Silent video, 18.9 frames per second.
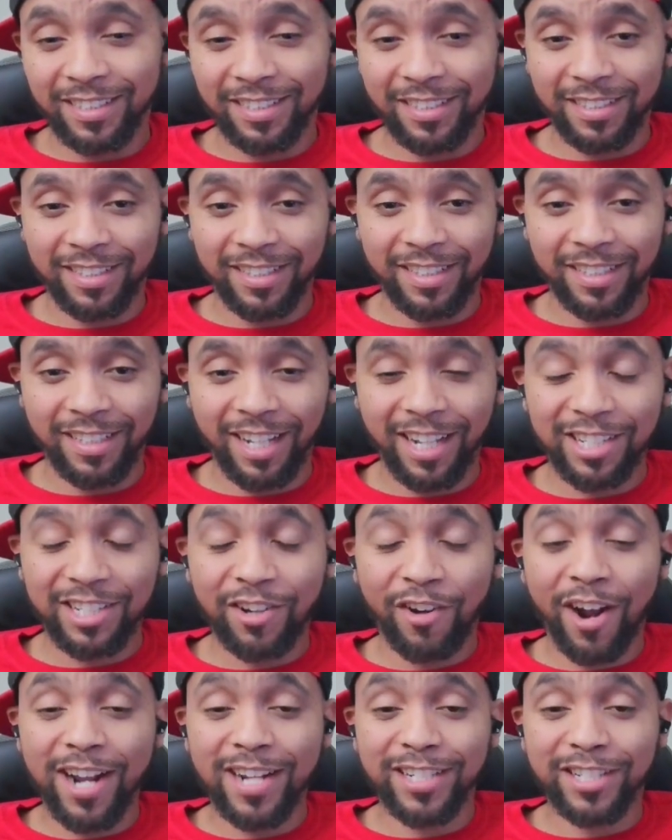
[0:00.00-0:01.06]
That's
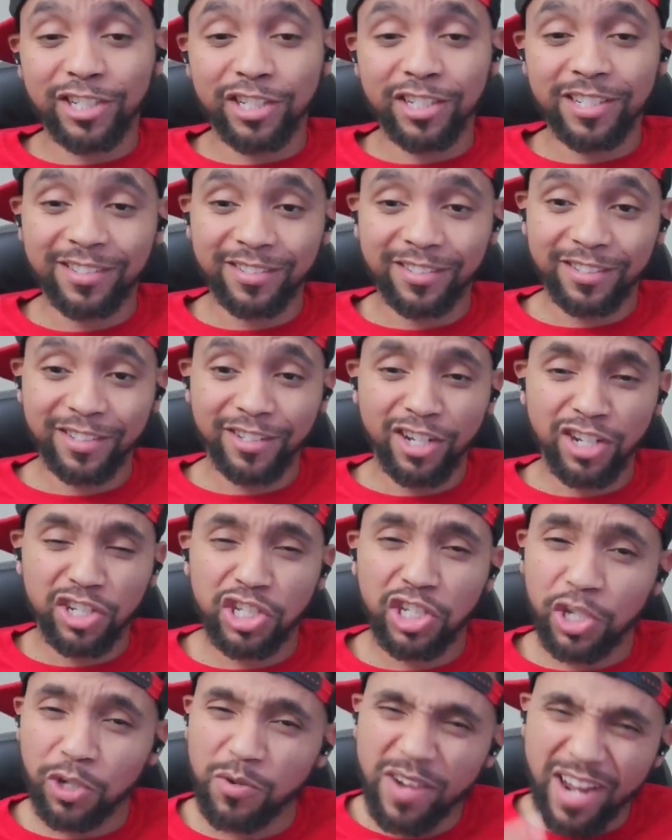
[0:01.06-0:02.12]
crazy.
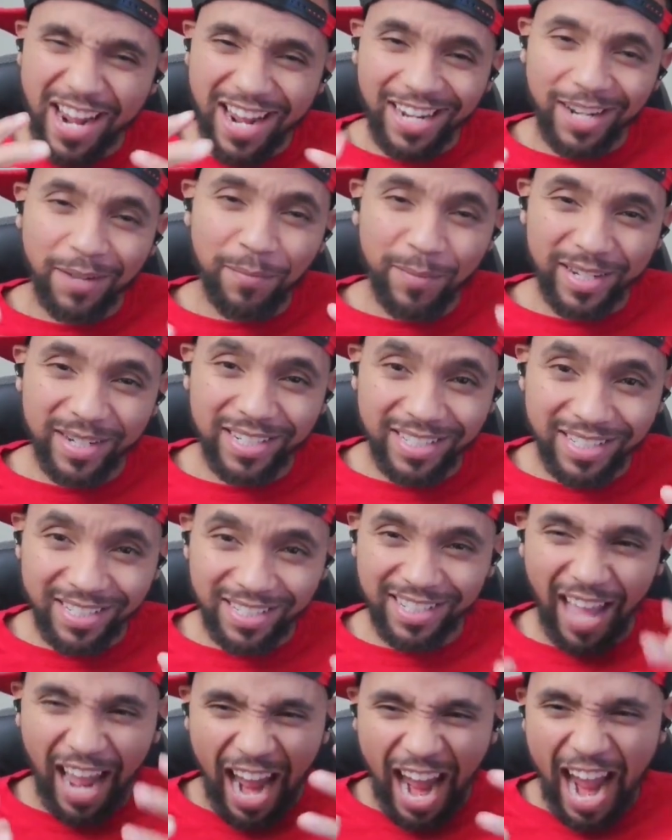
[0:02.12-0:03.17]
Two enemies that
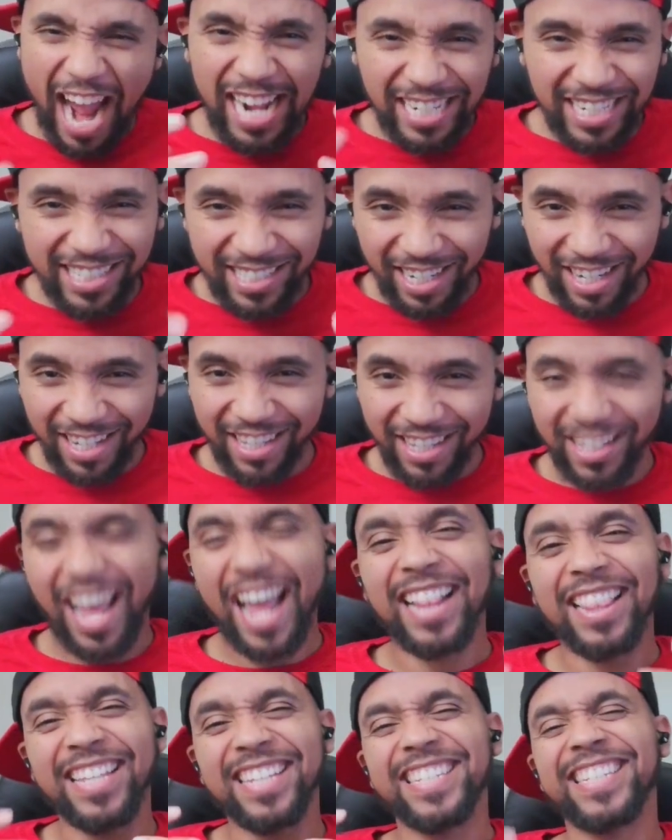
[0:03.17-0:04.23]
hate each other at the
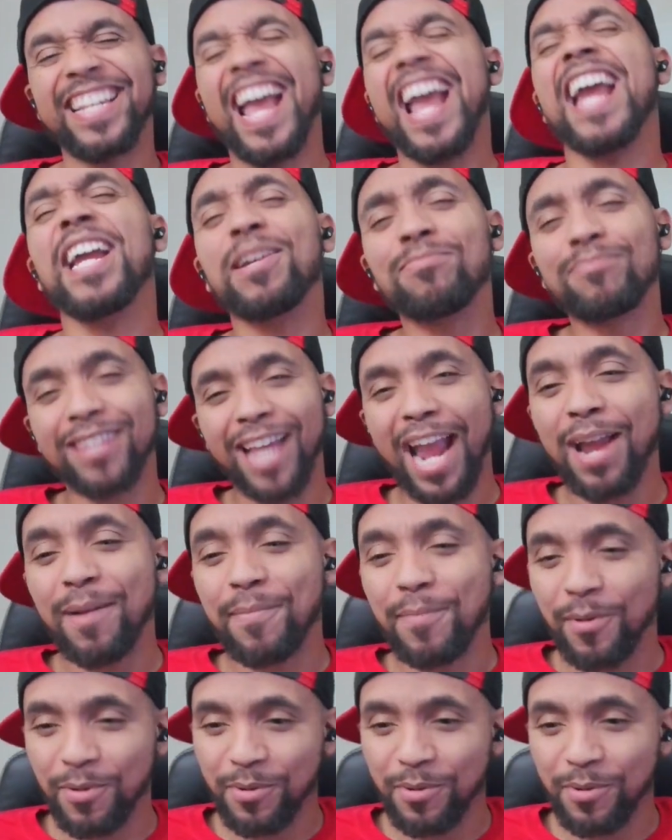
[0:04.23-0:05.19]
same table.